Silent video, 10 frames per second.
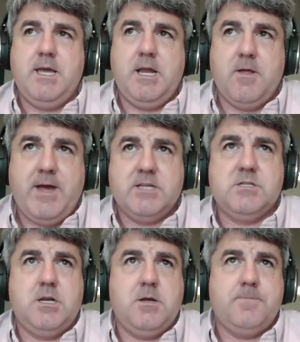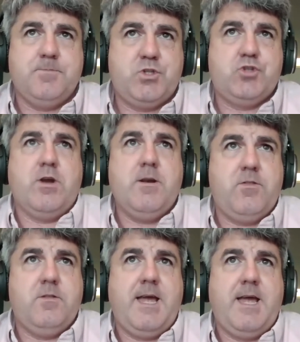you know, that's going to
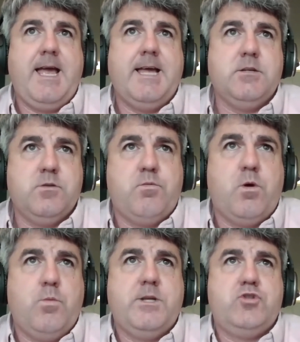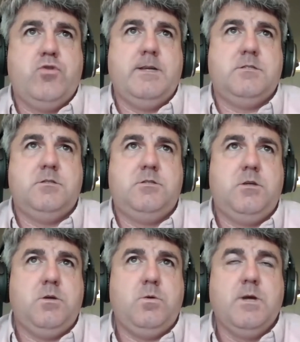strengthen the hand of what we're trying to
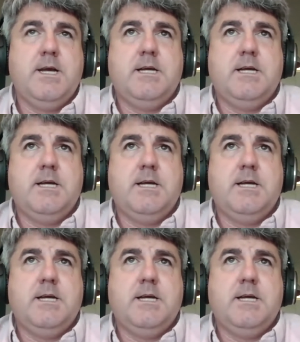do,